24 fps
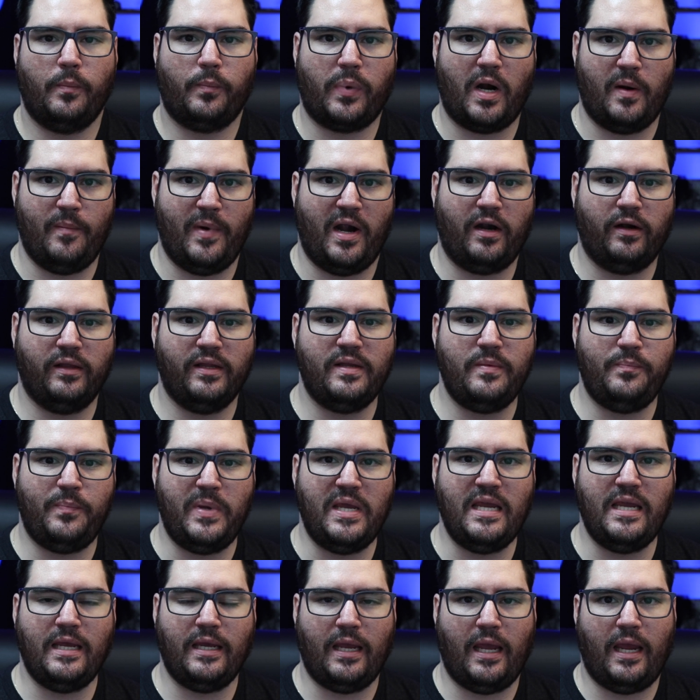primarily
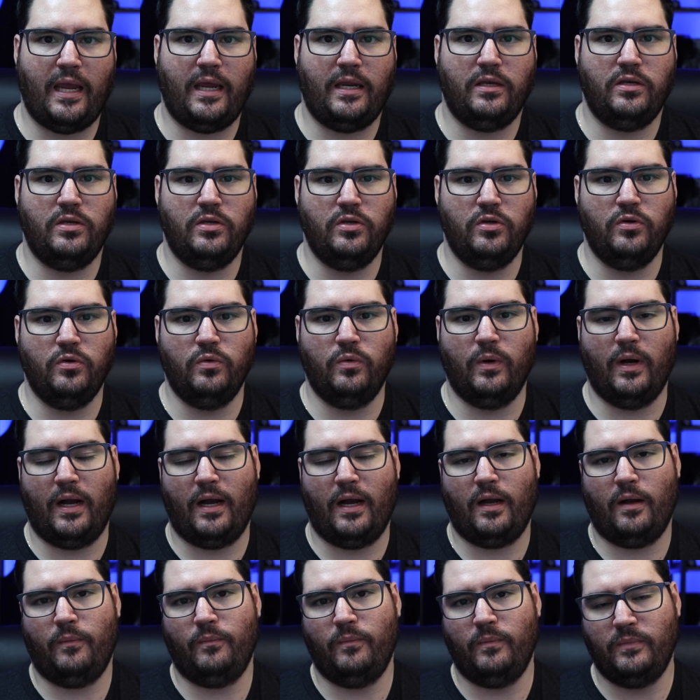being a new
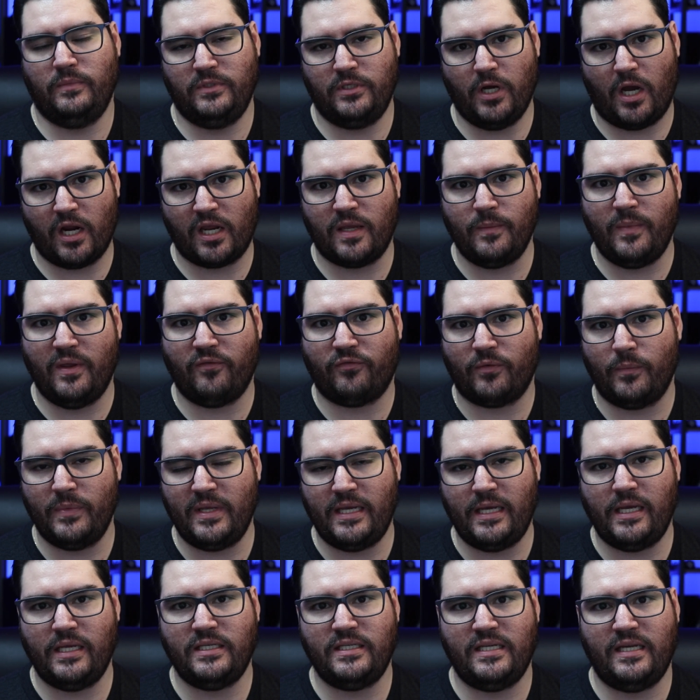um, document from
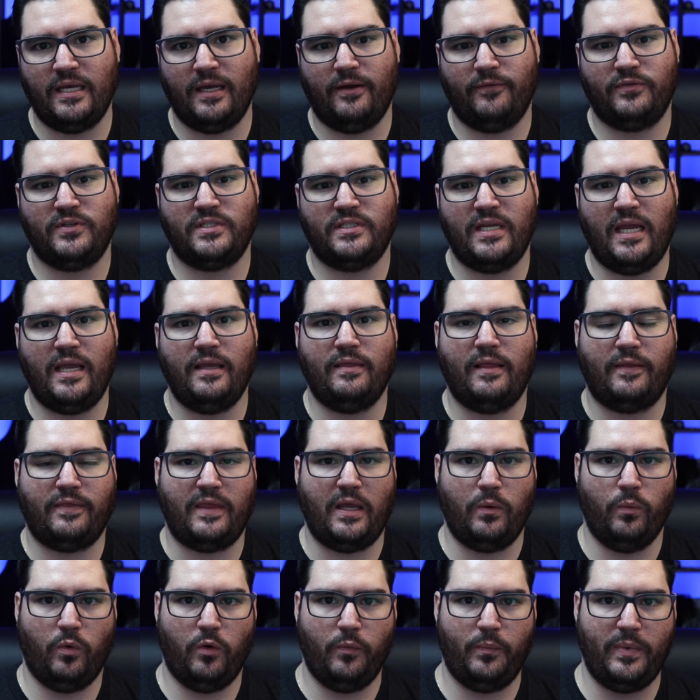the ATF saying that
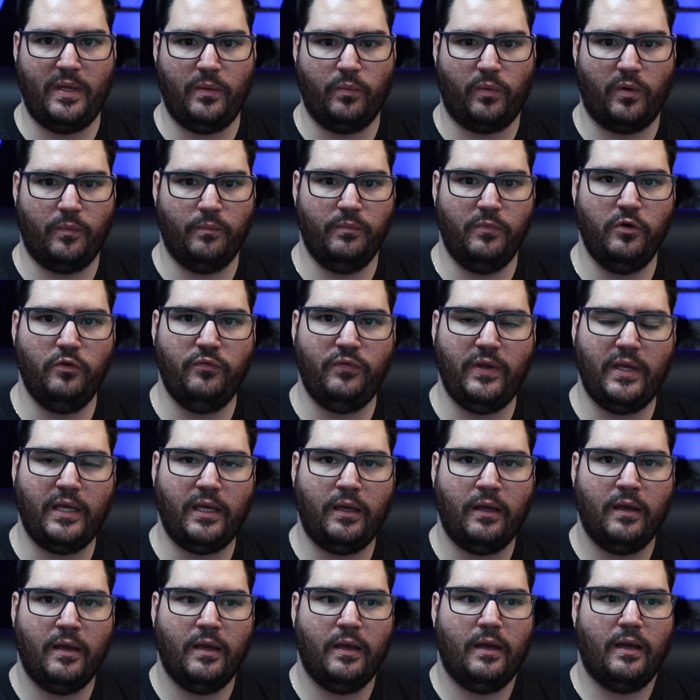they will be
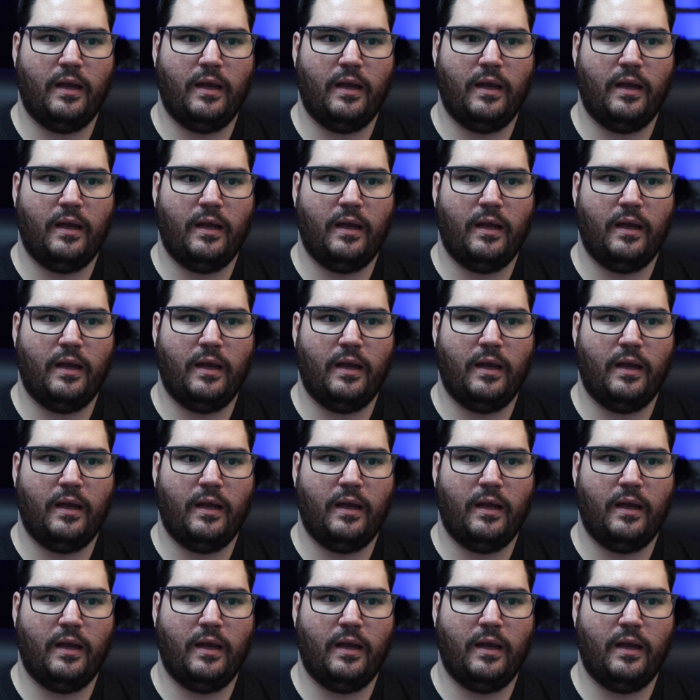removing